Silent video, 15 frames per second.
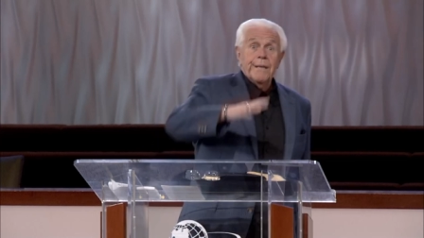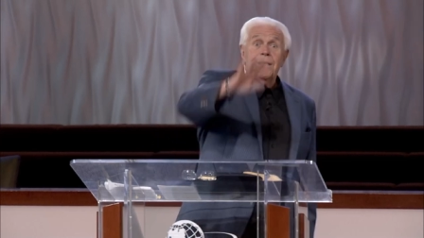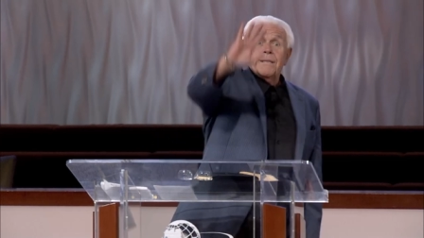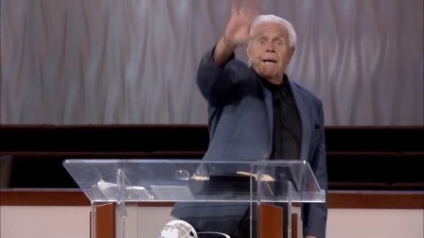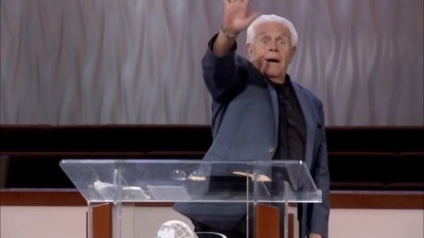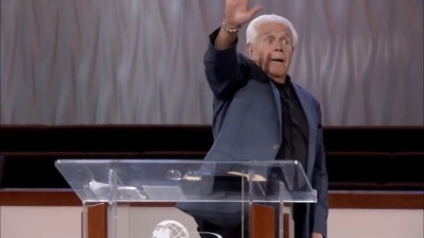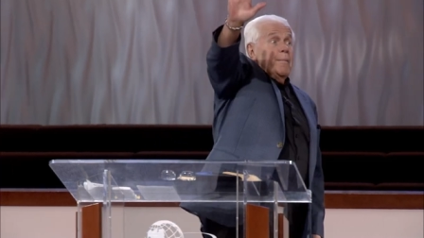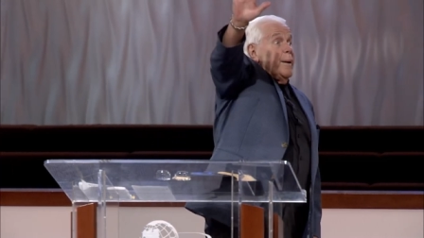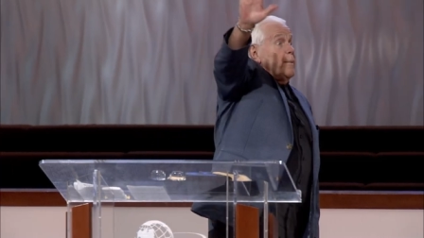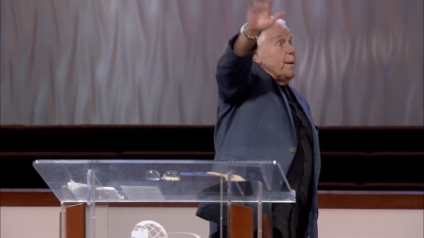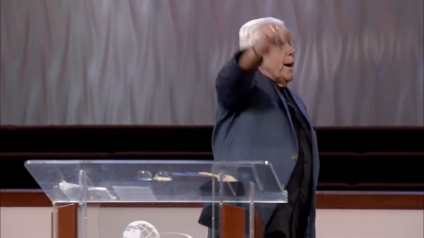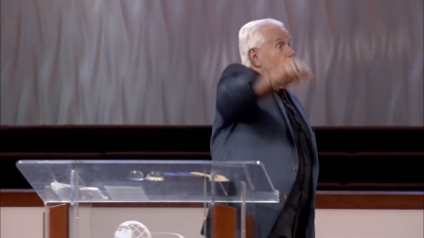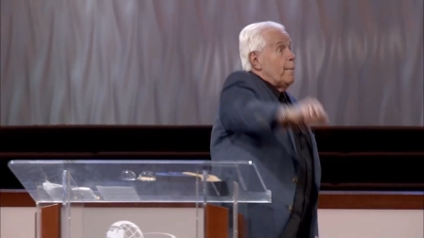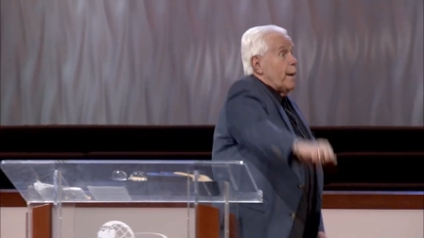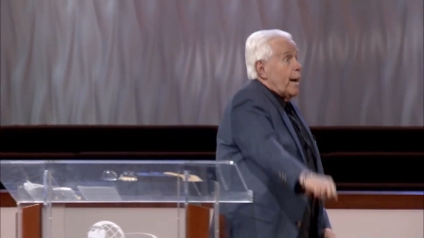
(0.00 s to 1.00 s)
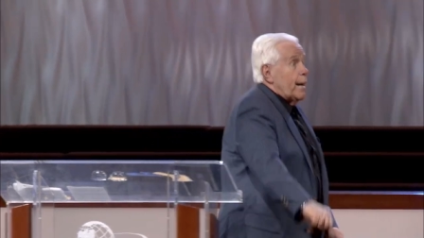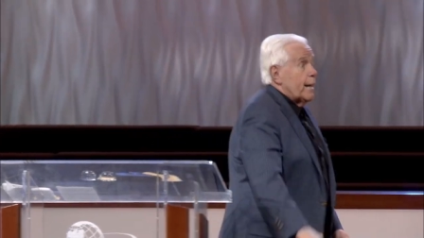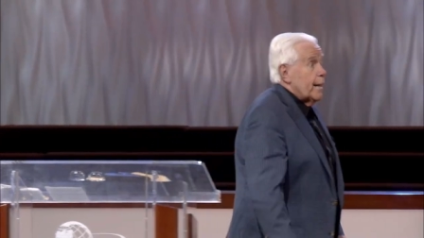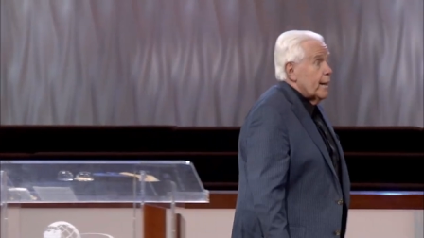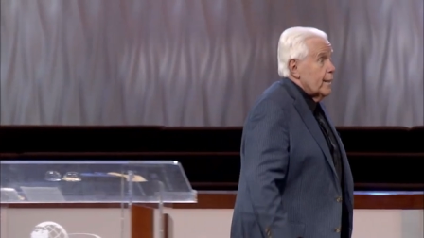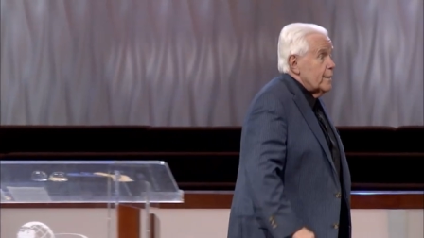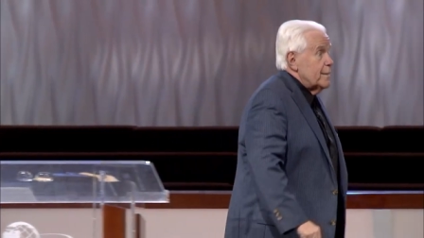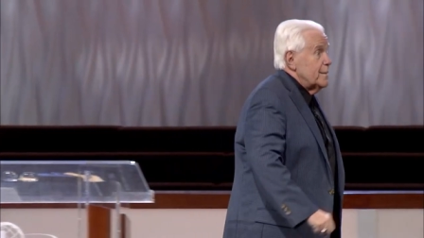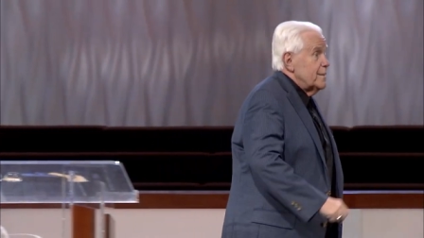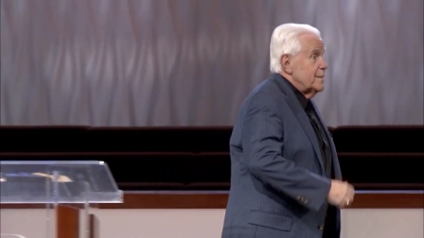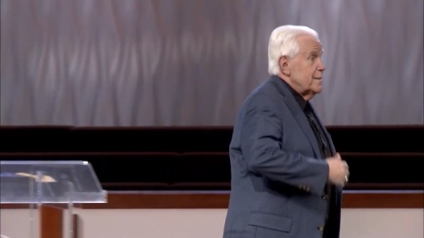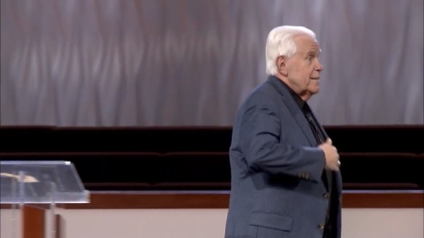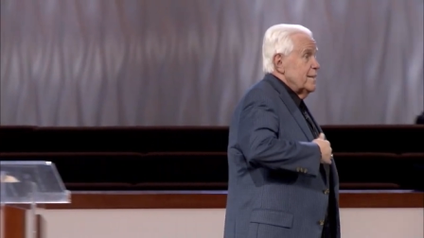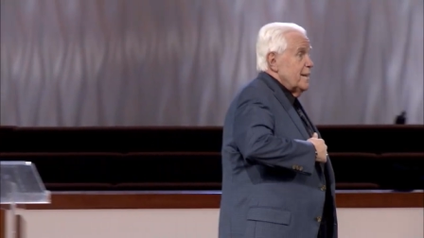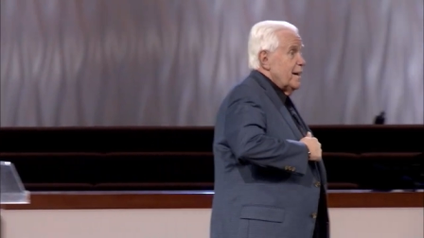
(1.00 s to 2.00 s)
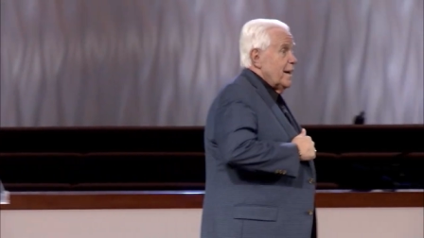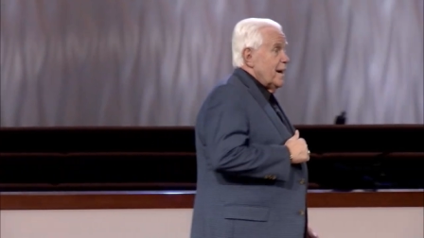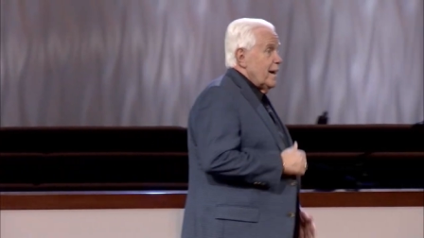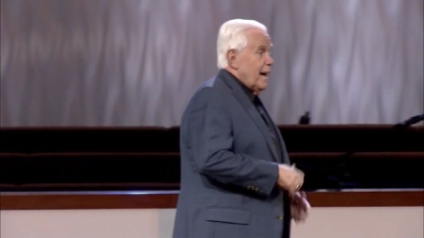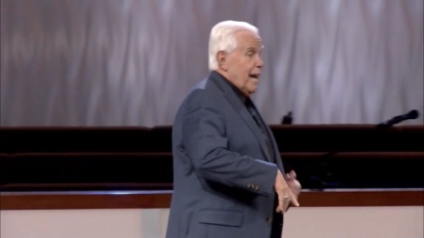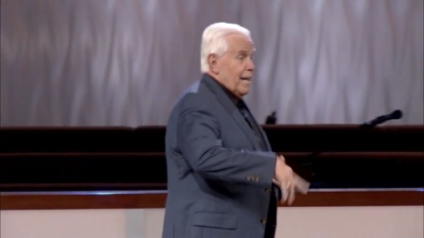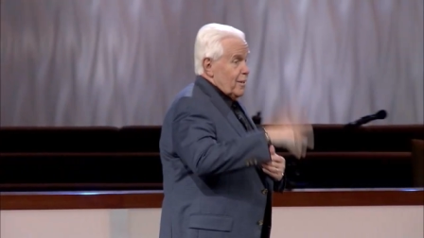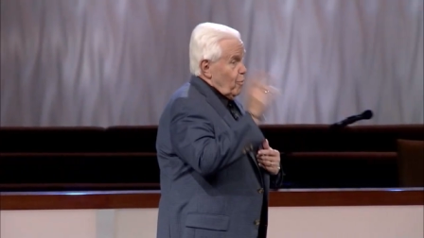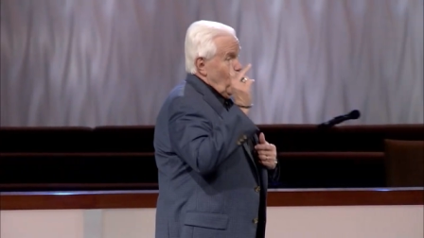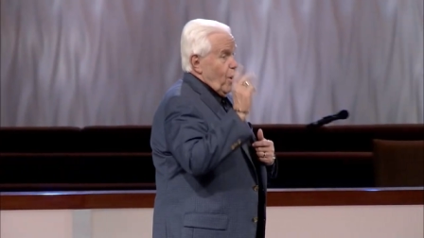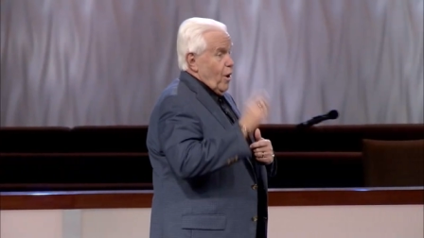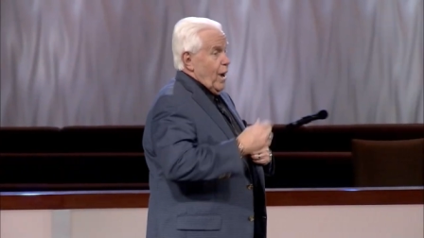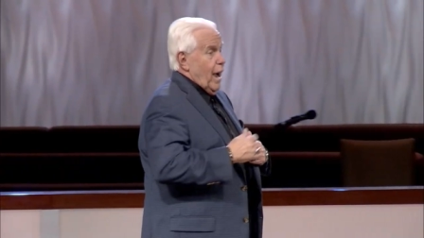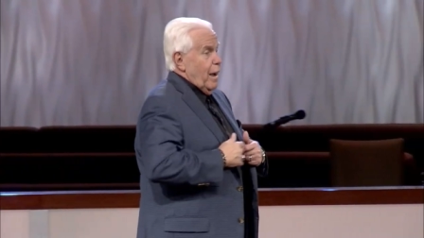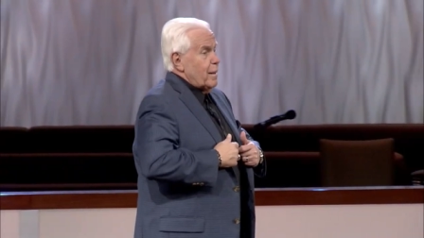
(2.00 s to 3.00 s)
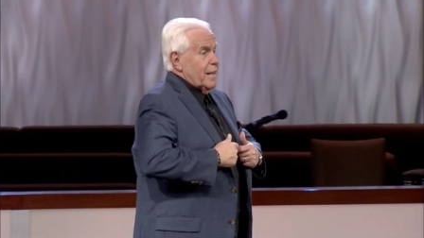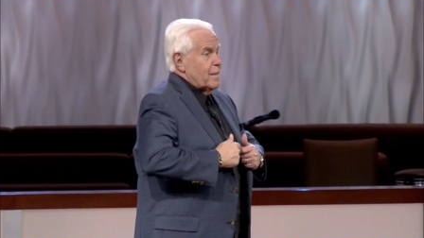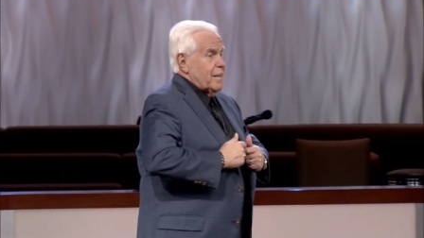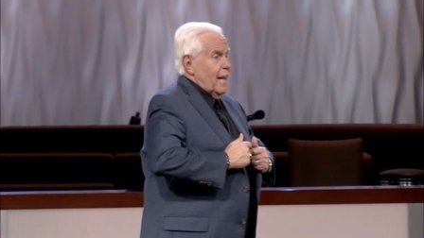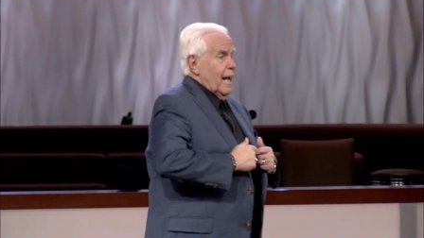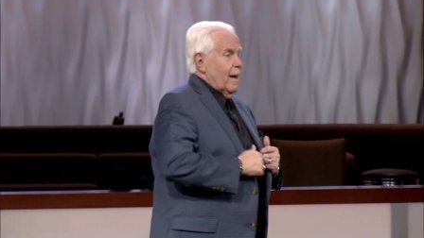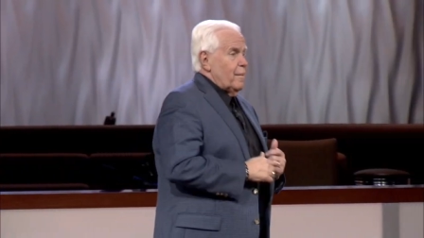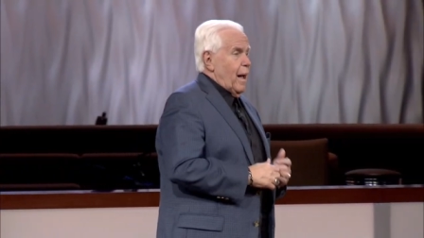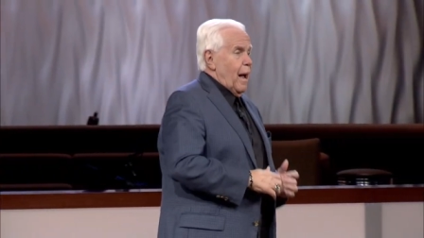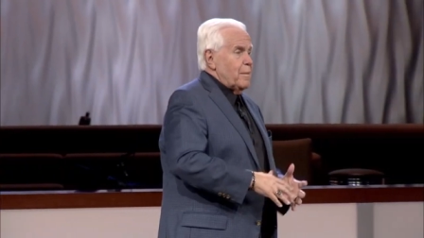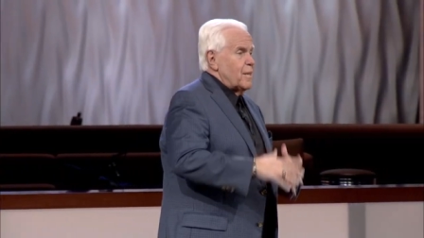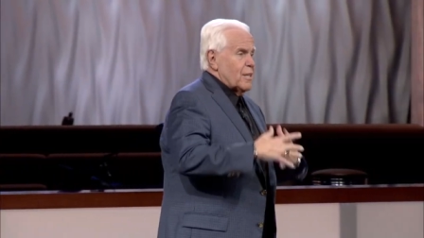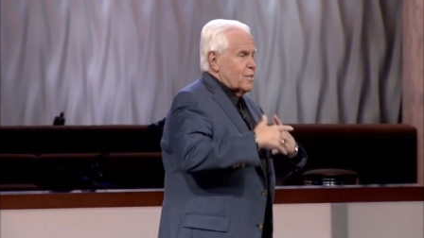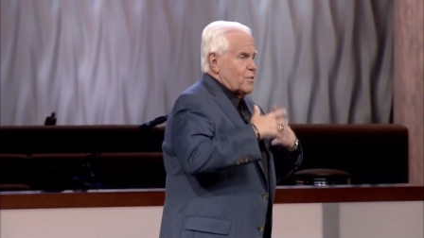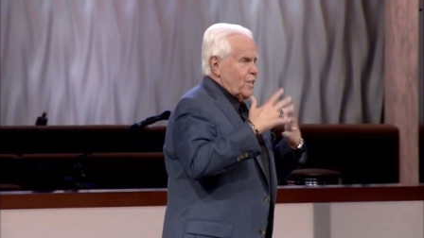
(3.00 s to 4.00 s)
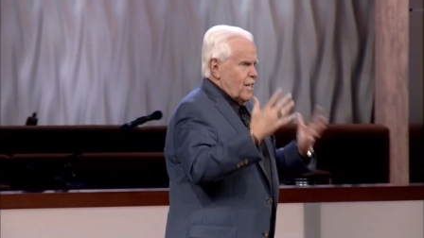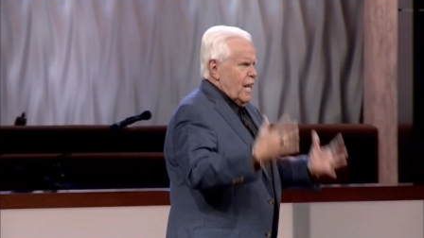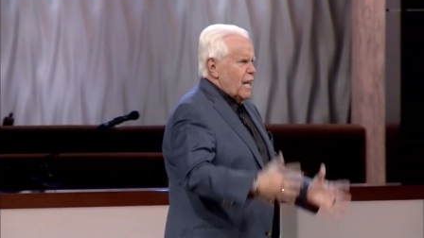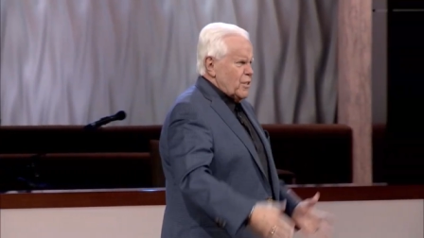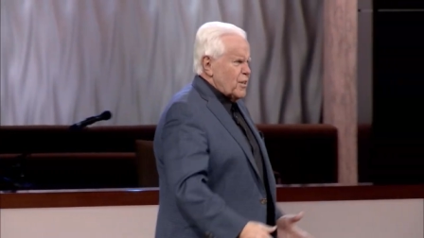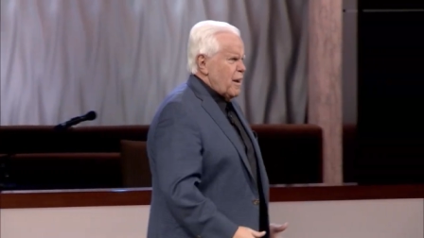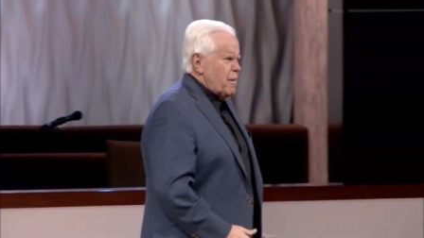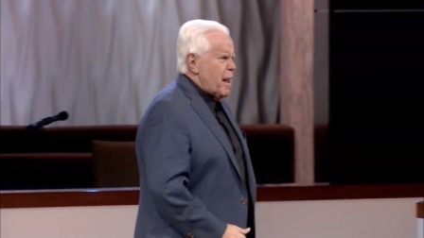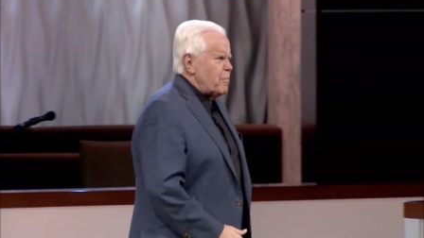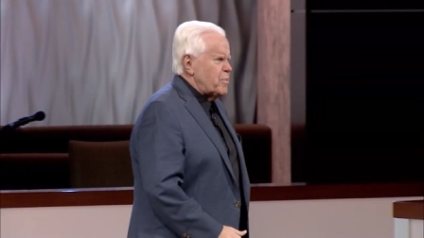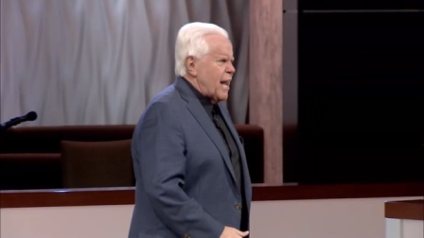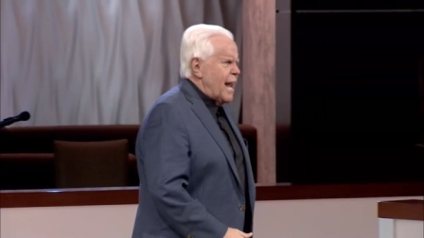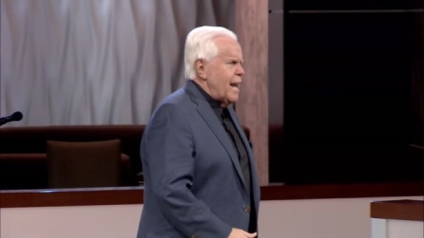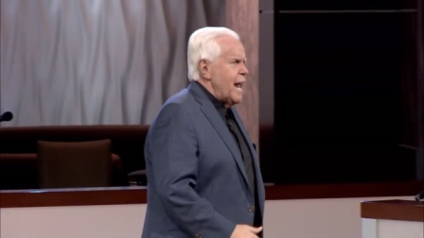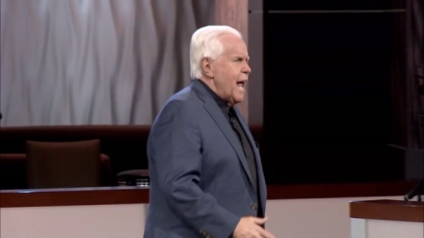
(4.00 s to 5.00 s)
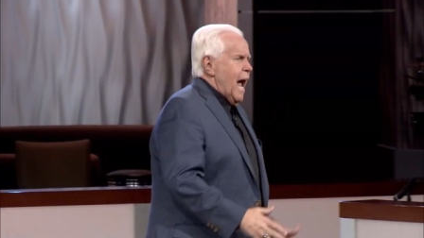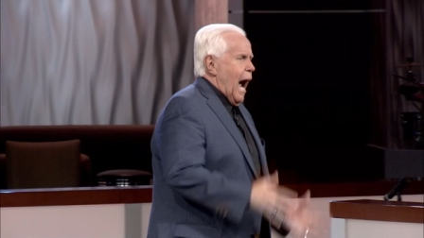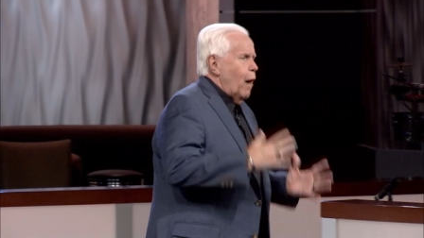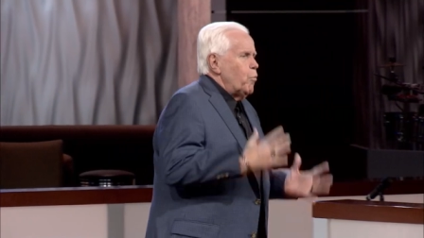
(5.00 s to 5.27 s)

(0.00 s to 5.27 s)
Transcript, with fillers: See y'all, baby. I'm out of here. I just walk, I just laugh. I just, you understand what I'm saying? I